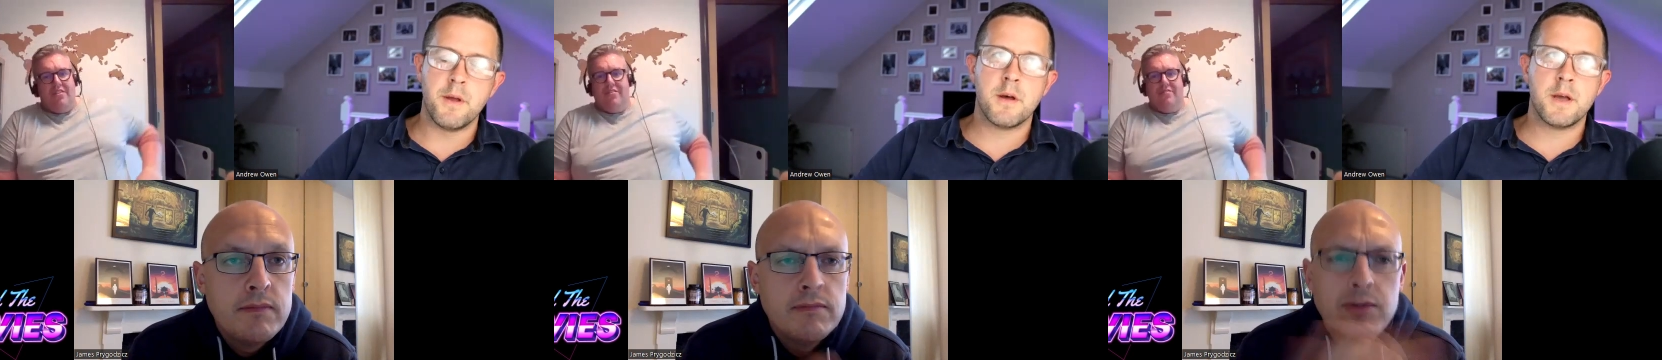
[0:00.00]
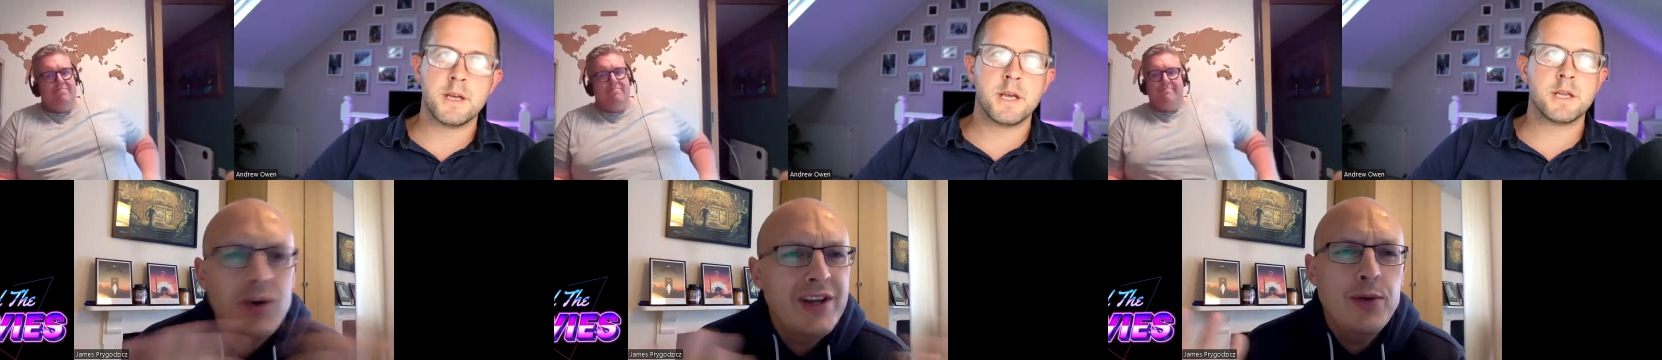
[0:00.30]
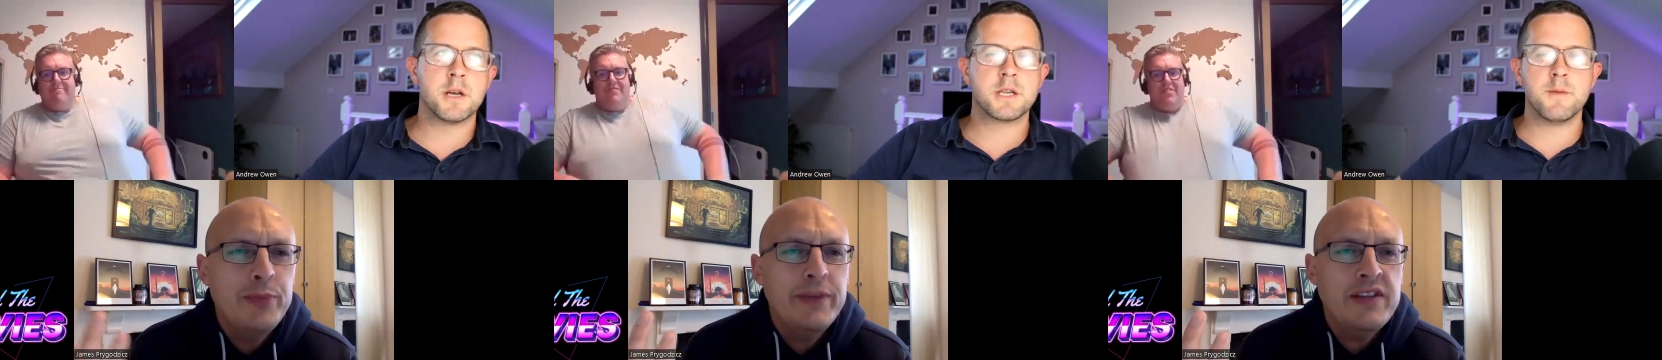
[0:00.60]
Speaker 1: it,
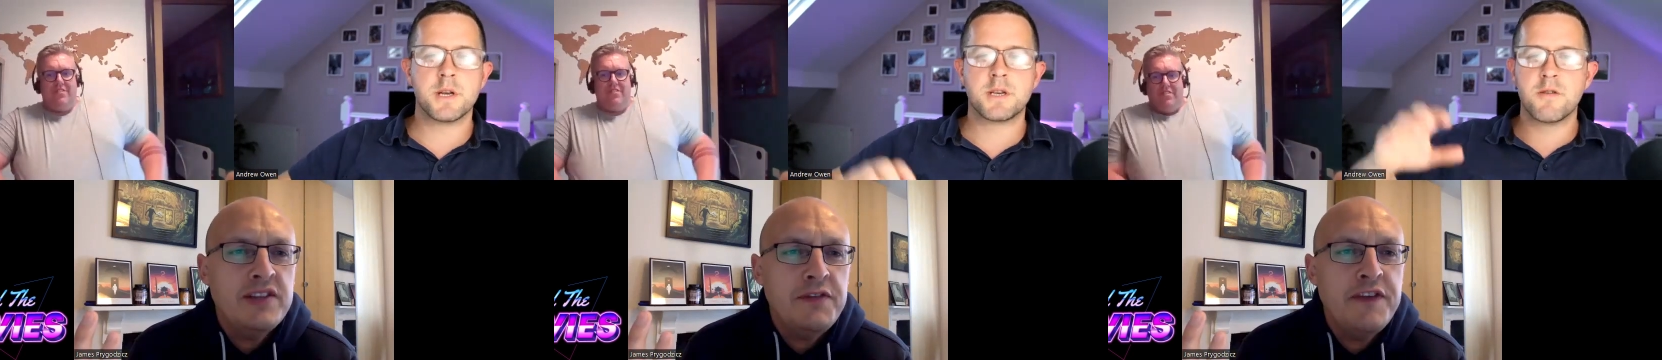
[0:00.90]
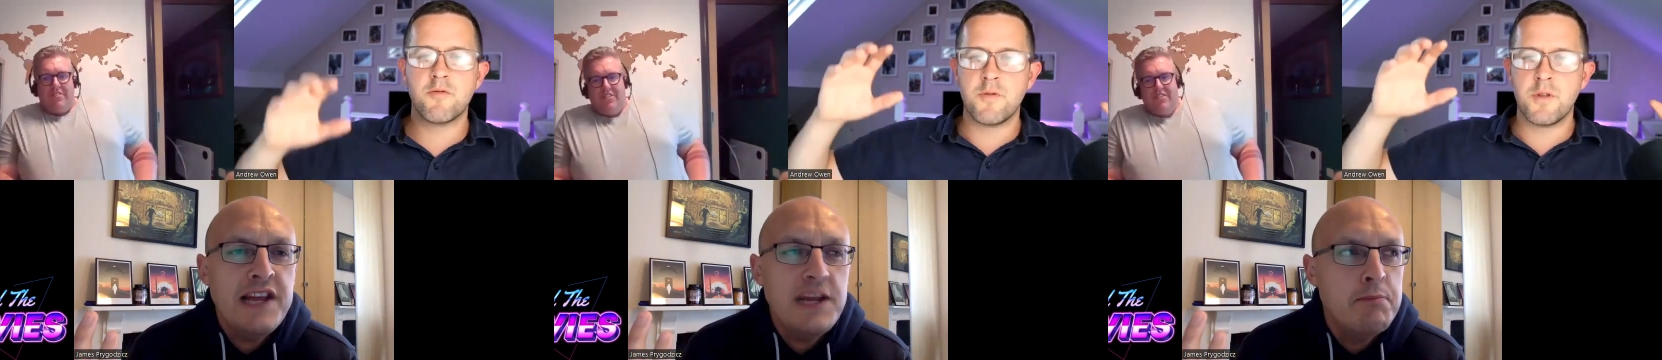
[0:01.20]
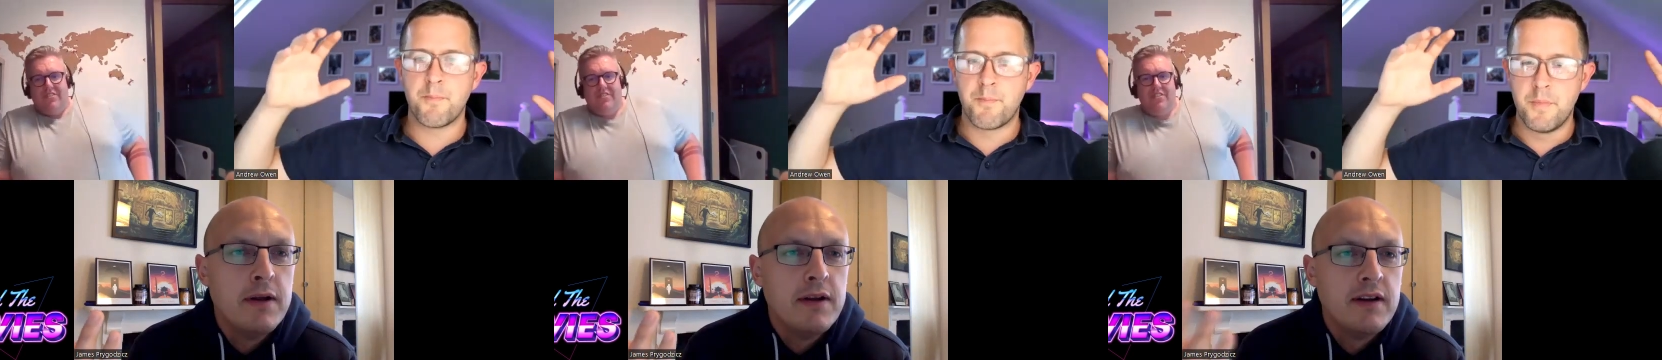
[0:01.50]
it's not so much the,
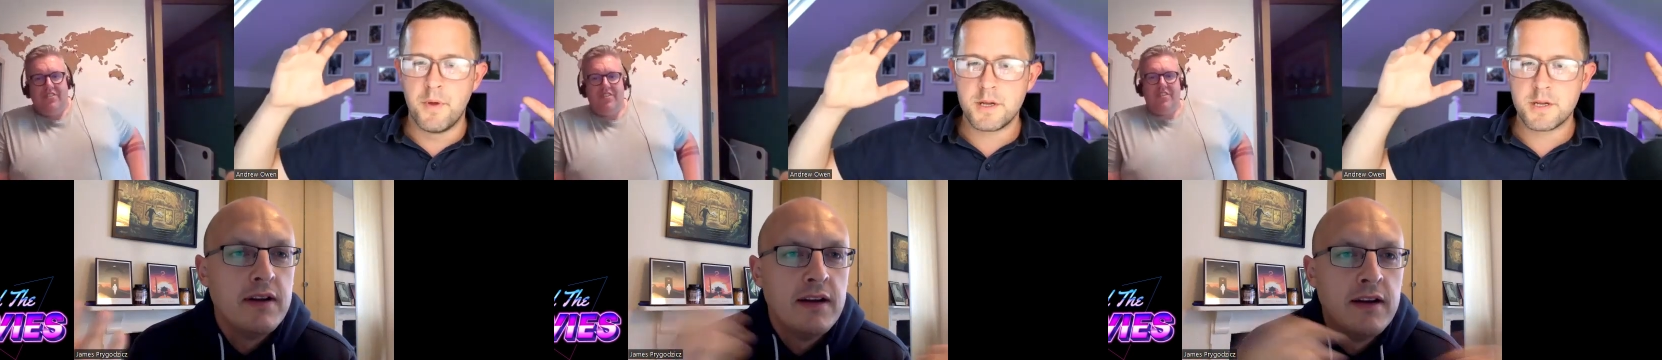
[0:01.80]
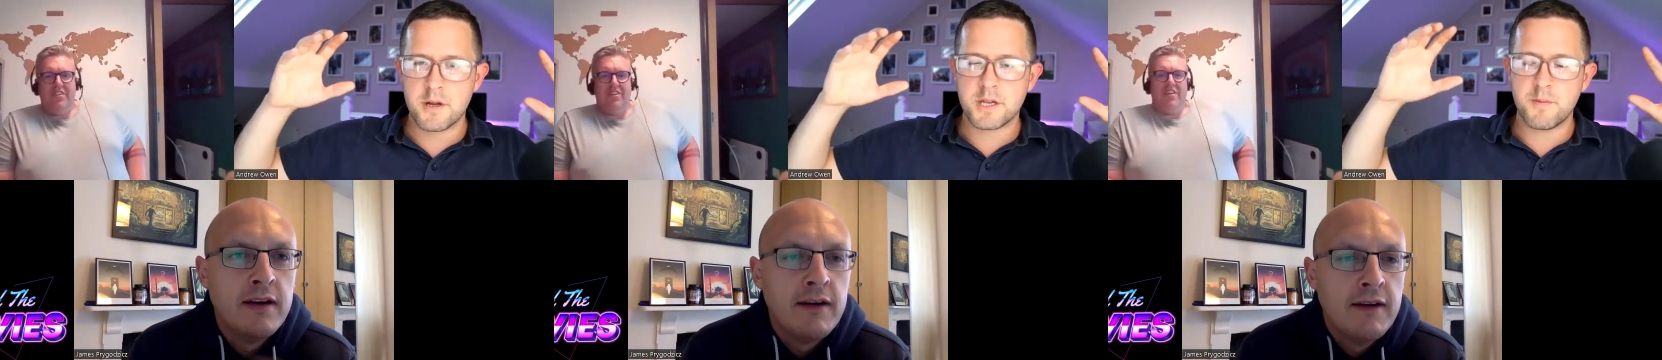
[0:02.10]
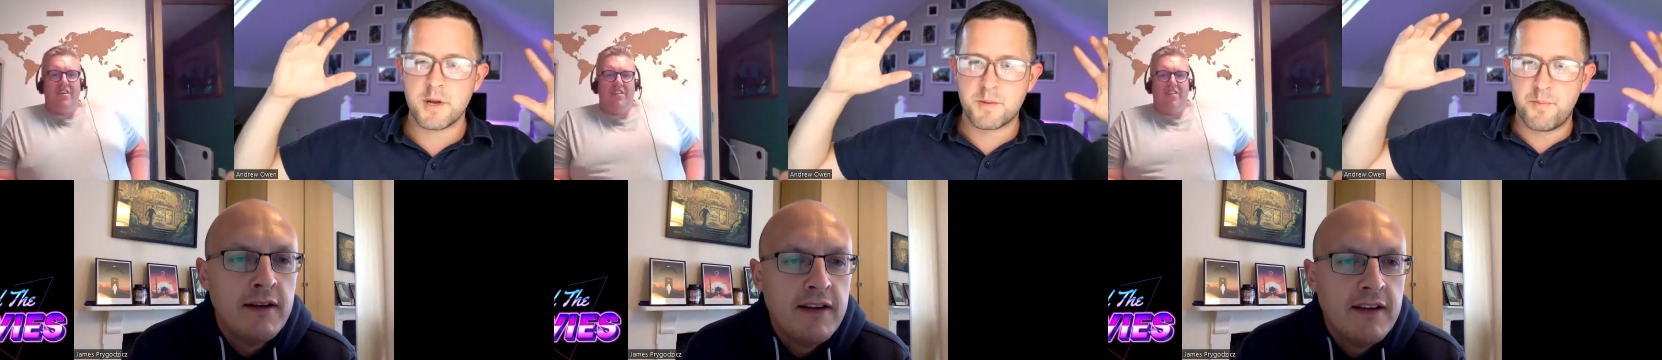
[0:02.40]
the, it's not
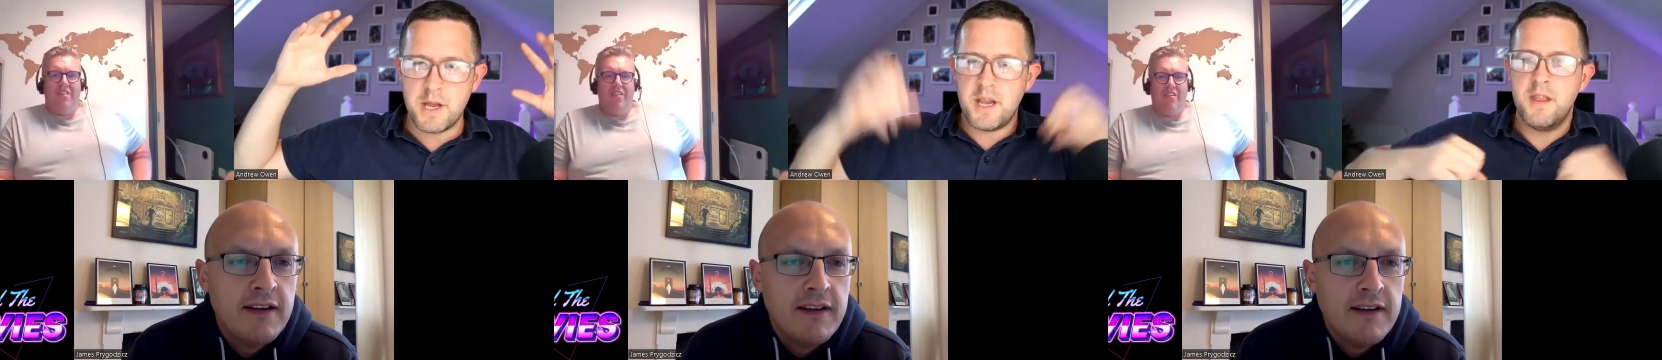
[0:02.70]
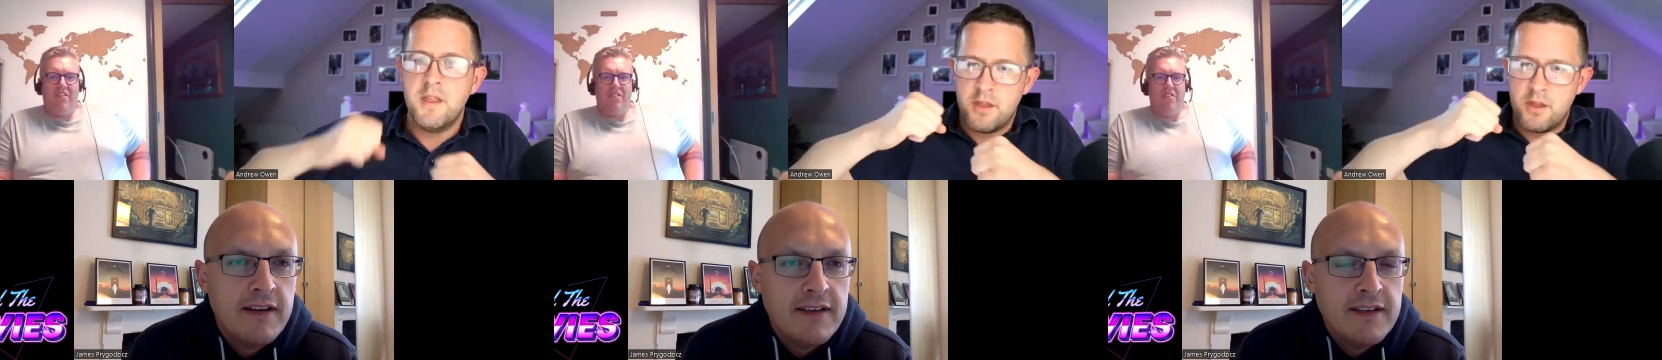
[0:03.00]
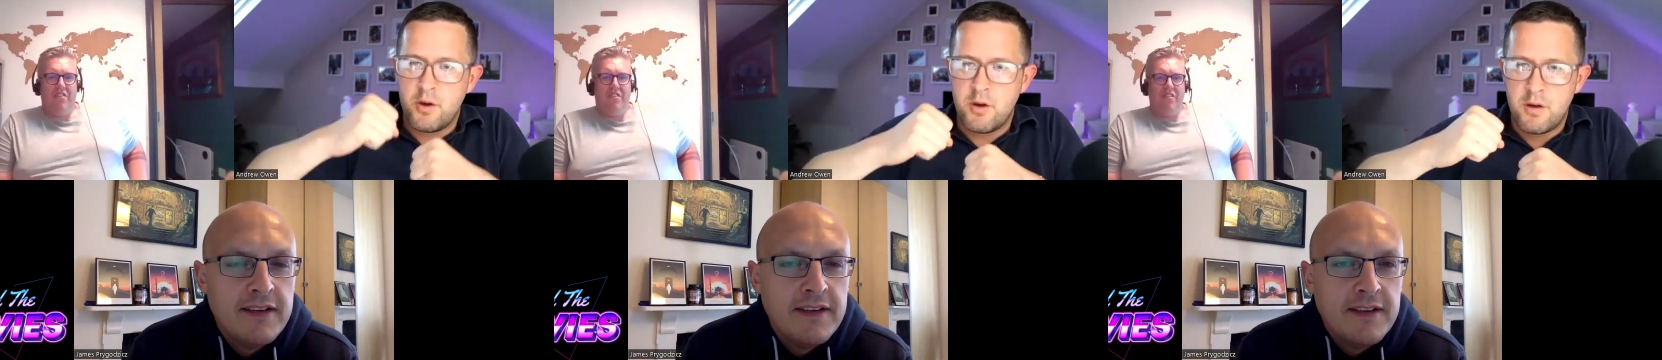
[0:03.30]
so much being in
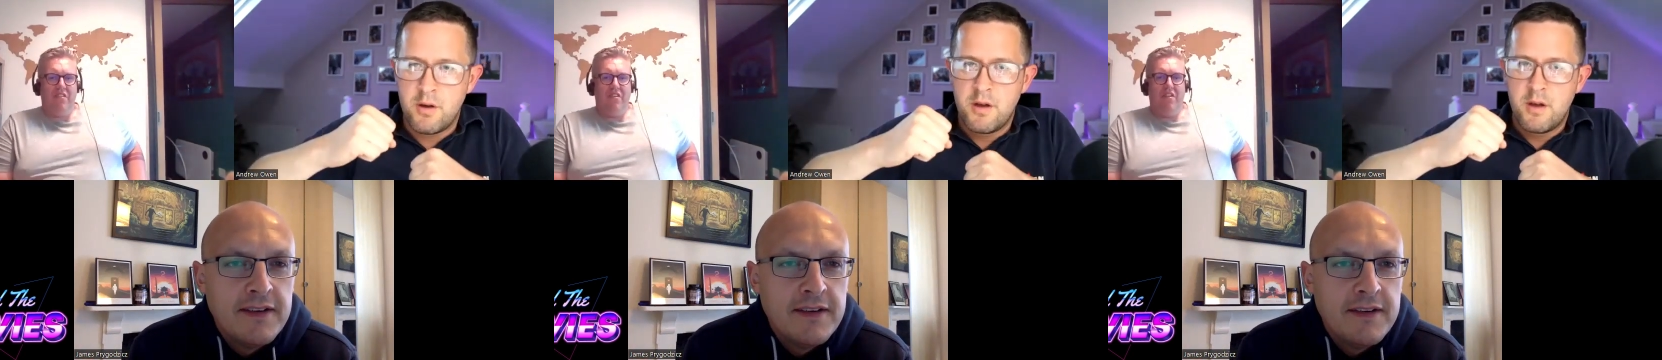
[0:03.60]
the